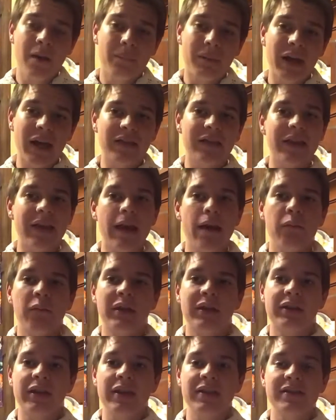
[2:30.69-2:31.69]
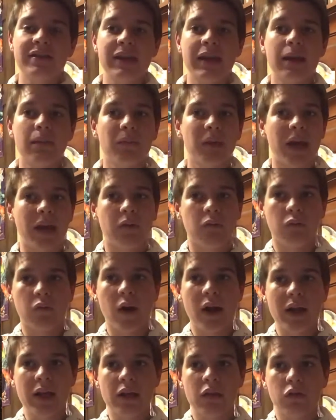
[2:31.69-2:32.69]
but at the end, we did see him like
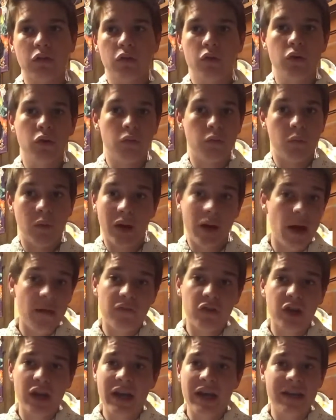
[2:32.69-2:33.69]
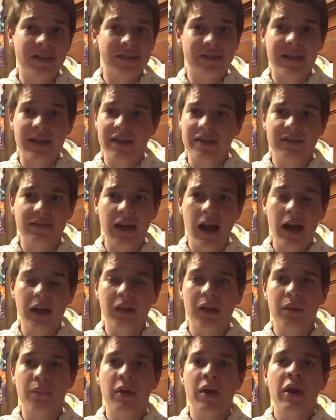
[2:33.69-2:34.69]
running through wherever he is, the
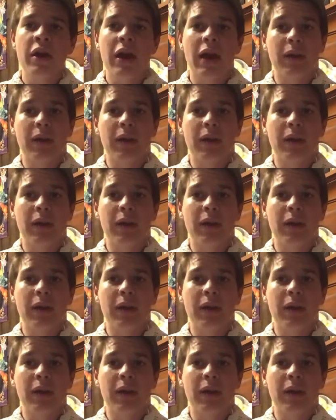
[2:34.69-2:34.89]
asylum,